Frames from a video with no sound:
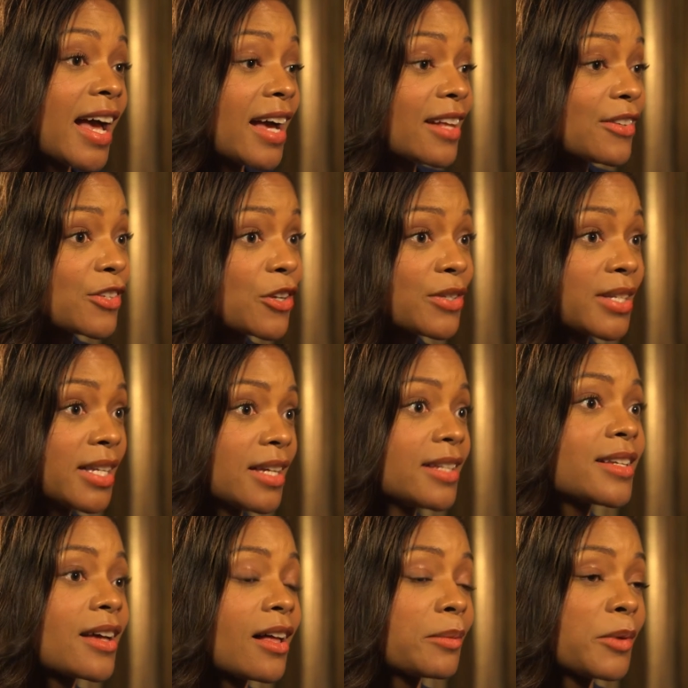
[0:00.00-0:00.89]
And so
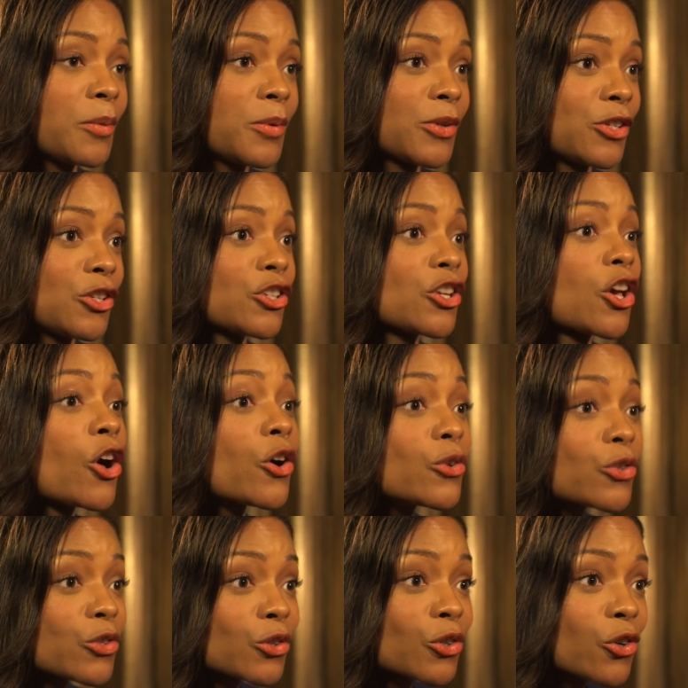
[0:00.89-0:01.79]
Tia Dalma was a
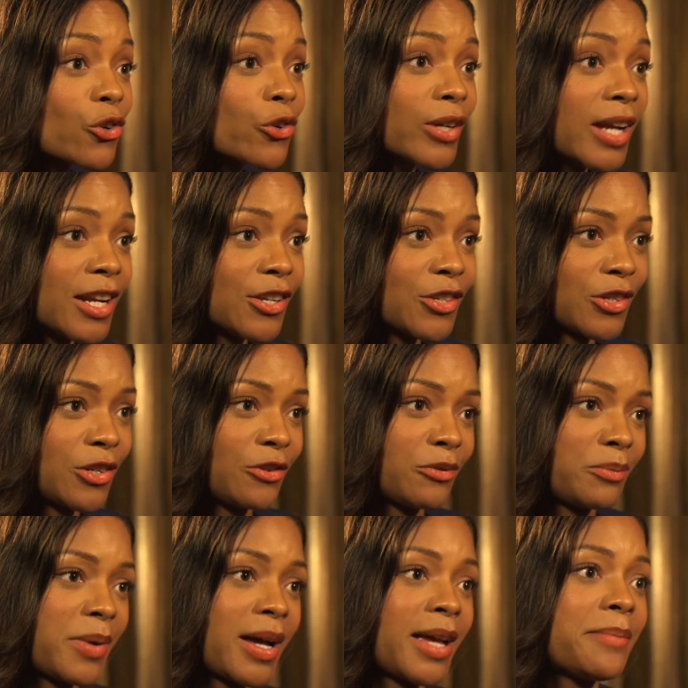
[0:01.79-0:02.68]
total creation
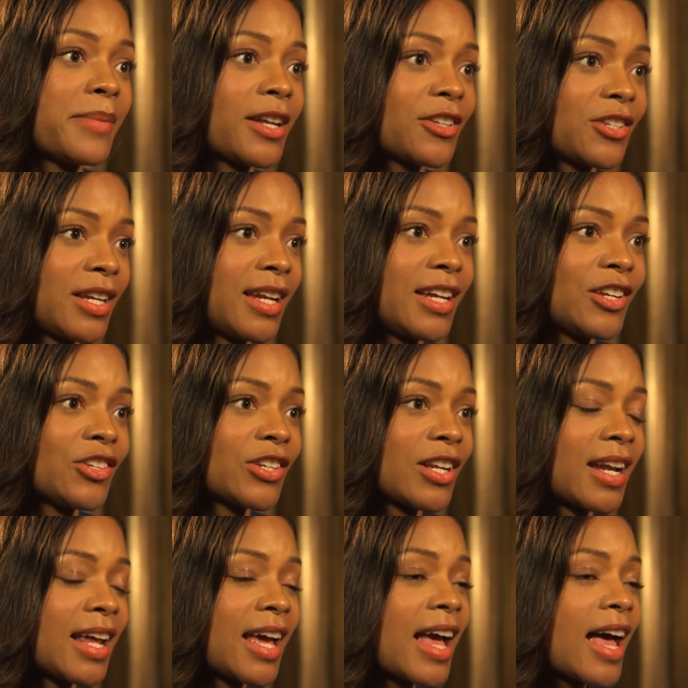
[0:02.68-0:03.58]
of my
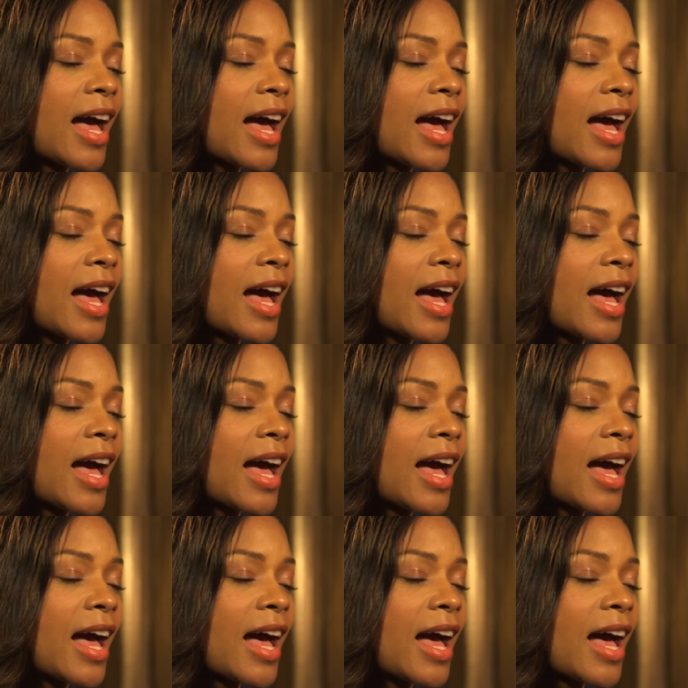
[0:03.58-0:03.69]
imagination.